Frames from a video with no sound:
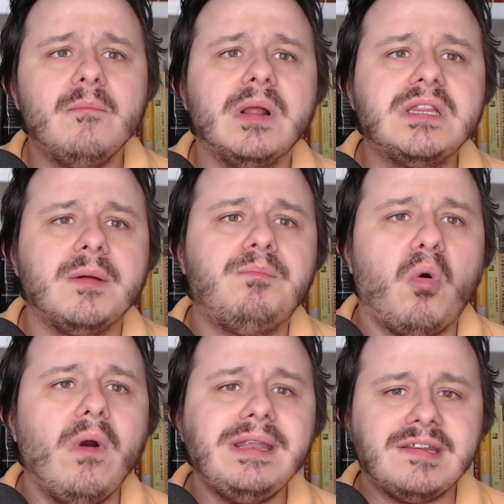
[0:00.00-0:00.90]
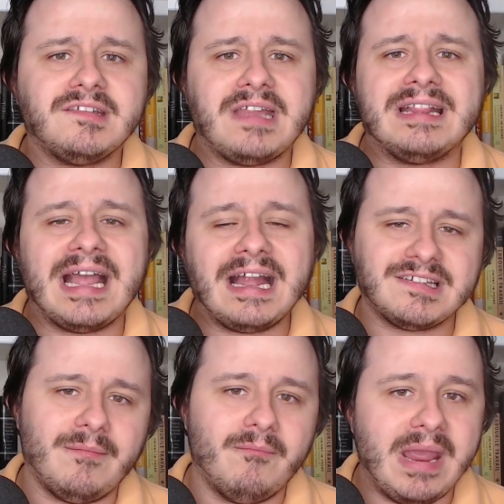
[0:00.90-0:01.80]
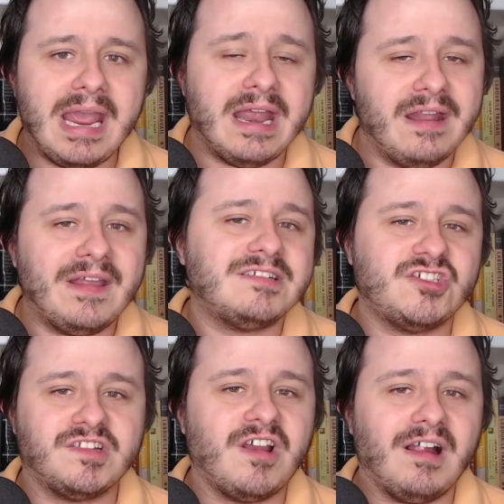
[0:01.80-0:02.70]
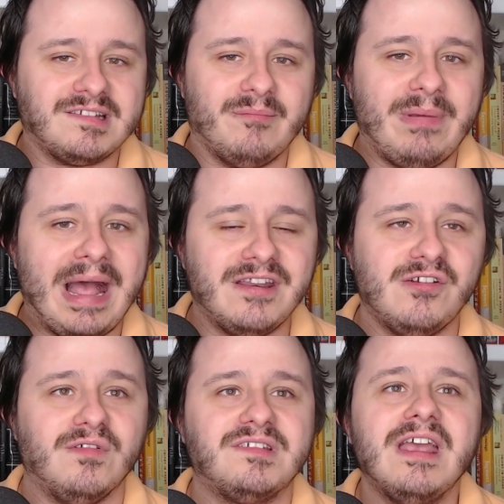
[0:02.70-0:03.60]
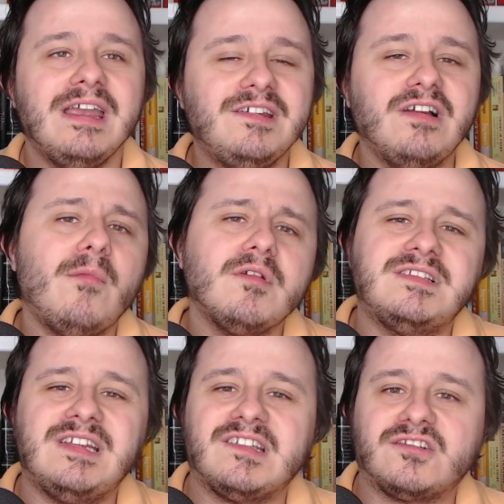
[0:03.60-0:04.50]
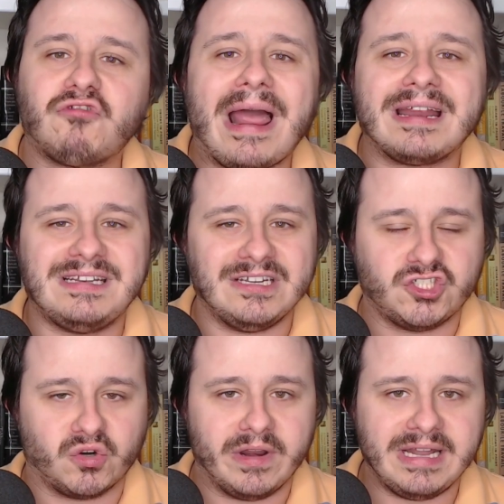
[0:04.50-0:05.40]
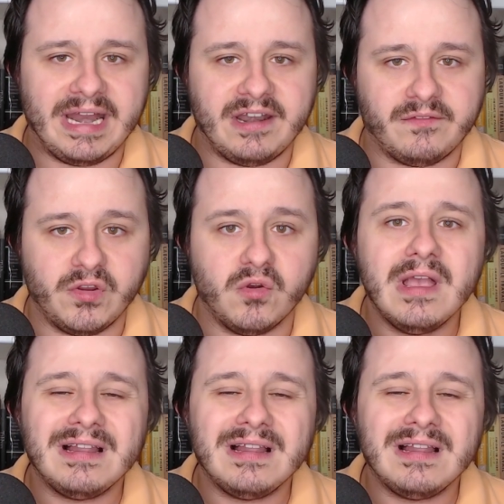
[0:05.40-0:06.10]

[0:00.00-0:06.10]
But the point is that that's a man that's just got some bad news. He's almost distracted during that interview.